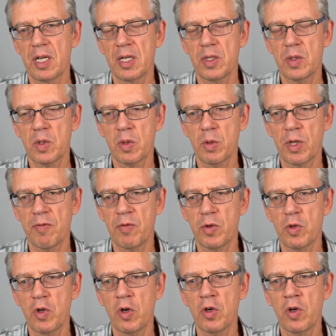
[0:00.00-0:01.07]
So if
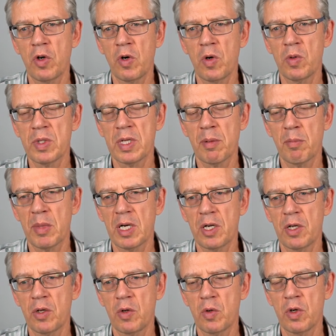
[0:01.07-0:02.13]
you don't know
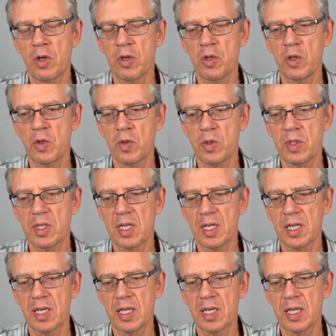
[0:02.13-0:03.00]
somebody, you don't use